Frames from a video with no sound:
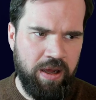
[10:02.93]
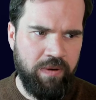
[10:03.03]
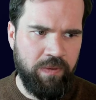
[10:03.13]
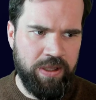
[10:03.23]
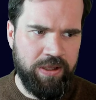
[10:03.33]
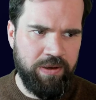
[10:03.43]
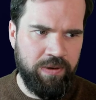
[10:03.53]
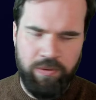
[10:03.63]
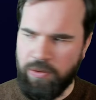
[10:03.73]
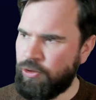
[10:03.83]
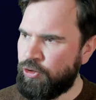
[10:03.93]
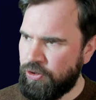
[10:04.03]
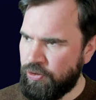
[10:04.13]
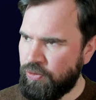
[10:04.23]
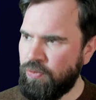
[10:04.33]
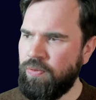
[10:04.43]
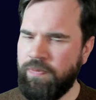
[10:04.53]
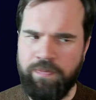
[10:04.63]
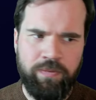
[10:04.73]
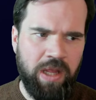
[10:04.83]
we do to,
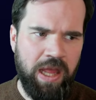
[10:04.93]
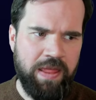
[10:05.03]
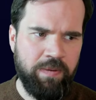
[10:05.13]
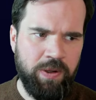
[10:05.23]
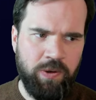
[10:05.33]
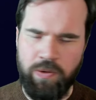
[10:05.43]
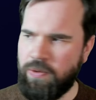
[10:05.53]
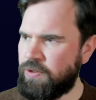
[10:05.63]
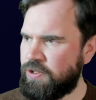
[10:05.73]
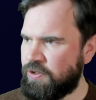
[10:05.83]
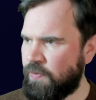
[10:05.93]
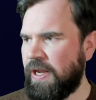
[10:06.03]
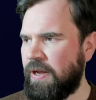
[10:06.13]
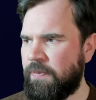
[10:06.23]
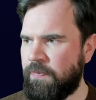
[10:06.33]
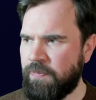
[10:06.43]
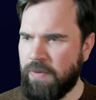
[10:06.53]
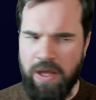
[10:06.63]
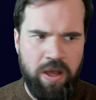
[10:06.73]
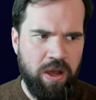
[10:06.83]
and then we do string.
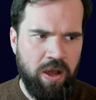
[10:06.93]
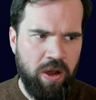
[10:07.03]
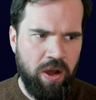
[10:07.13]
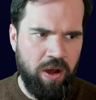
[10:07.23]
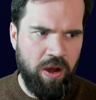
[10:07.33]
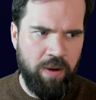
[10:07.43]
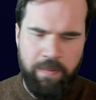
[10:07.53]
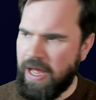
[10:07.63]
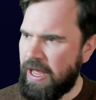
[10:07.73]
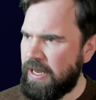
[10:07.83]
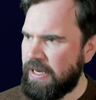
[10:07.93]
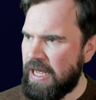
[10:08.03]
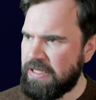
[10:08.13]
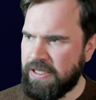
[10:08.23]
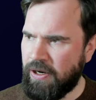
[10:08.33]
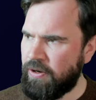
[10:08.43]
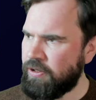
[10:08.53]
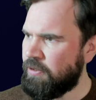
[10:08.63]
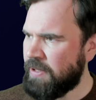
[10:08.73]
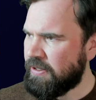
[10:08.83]
And as an
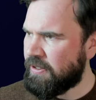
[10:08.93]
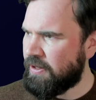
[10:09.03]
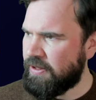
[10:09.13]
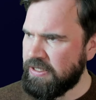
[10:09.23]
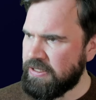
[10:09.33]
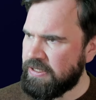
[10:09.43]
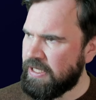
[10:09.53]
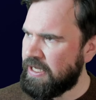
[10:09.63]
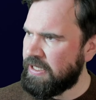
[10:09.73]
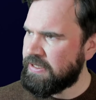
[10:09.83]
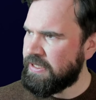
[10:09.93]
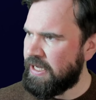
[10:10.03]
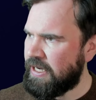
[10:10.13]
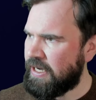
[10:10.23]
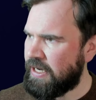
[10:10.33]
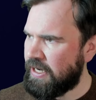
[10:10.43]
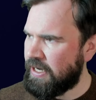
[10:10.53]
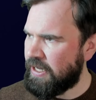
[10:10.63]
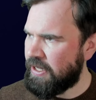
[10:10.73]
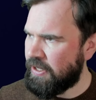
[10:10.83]
argument, this takes in
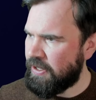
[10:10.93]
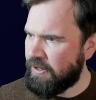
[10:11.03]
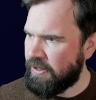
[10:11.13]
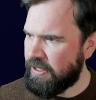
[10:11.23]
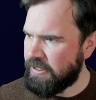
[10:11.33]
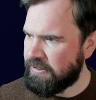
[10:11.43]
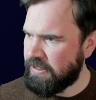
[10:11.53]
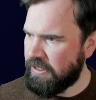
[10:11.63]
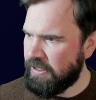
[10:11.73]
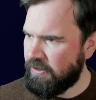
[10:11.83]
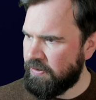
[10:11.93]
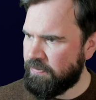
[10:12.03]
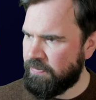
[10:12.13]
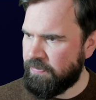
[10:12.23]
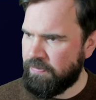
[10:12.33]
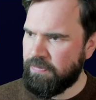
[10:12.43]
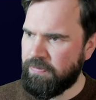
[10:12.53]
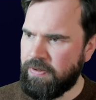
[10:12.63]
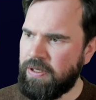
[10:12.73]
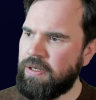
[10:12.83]
this here,
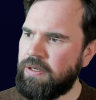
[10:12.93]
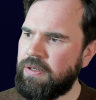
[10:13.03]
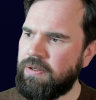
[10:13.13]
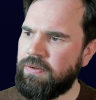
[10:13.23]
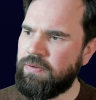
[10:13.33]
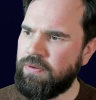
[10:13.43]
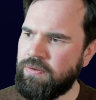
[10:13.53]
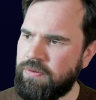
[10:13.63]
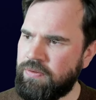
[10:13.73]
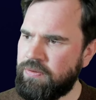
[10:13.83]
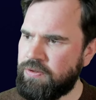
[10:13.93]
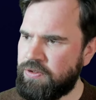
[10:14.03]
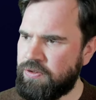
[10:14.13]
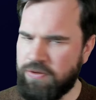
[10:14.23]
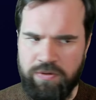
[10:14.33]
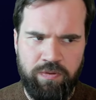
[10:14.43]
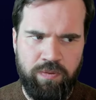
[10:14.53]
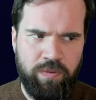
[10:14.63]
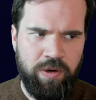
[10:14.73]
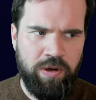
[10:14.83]
to
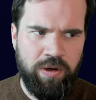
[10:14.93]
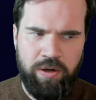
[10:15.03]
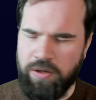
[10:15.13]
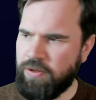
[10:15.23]
struct.